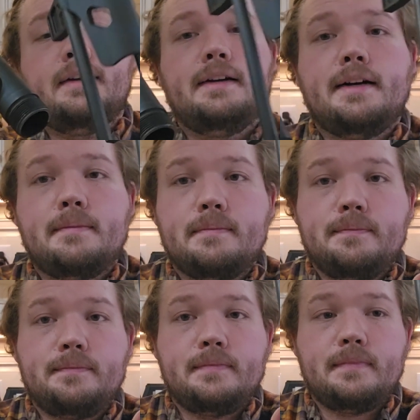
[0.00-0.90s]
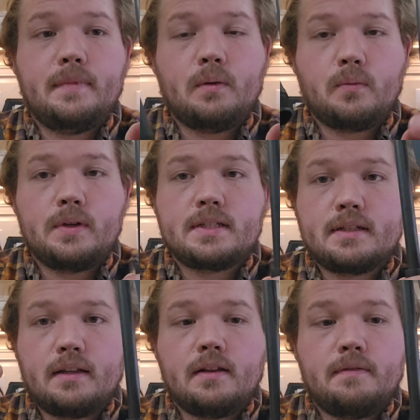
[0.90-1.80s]
The reason
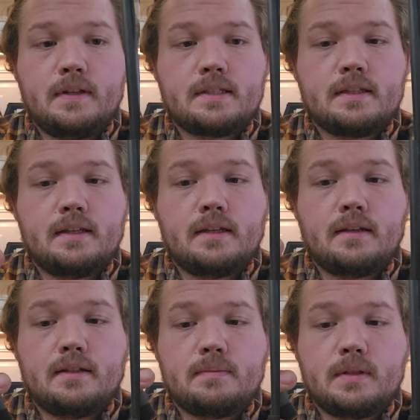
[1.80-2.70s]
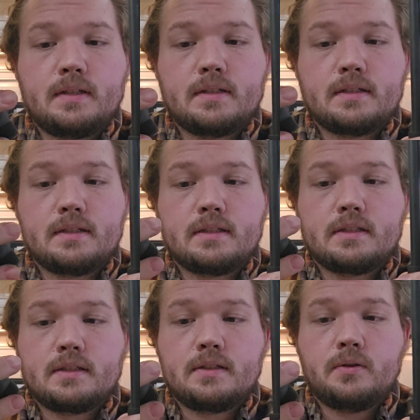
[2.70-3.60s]
I love this thing is because it's
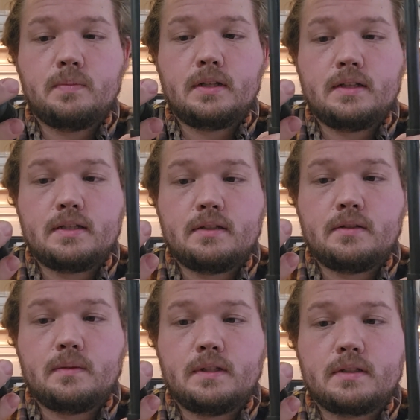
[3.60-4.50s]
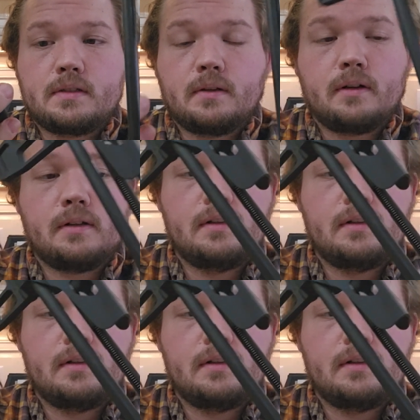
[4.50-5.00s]
stupid easy to install.